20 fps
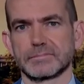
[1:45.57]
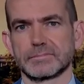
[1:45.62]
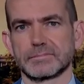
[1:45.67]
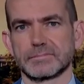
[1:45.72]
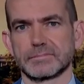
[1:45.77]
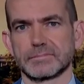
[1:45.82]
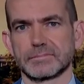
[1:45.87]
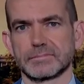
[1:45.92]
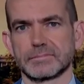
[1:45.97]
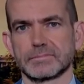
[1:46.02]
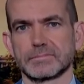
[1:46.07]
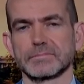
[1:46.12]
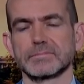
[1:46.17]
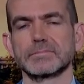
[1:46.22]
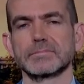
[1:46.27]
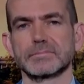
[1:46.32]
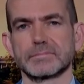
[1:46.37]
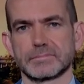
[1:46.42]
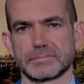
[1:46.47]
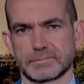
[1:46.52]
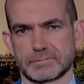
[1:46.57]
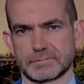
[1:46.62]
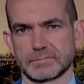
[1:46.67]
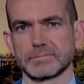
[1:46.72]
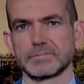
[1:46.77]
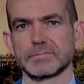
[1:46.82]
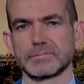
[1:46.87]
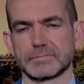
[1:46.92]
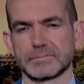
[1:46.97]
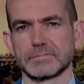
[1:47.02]

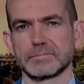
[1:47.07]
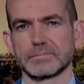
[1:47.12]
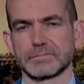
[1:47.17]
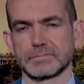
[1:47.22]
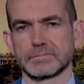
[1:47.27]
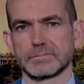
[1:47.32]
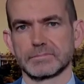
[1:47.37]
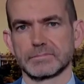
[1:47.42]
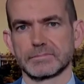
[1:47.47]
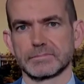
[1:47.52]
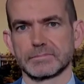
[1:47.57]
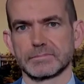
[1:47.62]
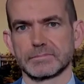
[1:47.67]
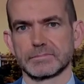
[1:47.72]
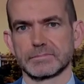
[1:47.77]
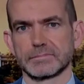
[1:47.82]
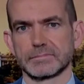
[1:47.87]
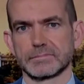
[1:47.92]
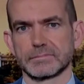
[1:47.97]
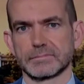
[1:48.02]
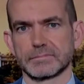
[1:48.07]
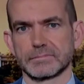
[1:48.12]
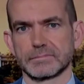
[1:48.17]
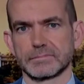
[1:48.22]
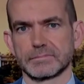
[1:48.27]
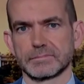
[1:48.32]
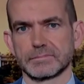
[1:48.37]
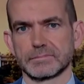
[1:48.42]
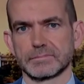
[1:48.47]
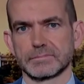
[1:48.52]

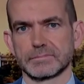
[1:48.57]
The person shown says nothing.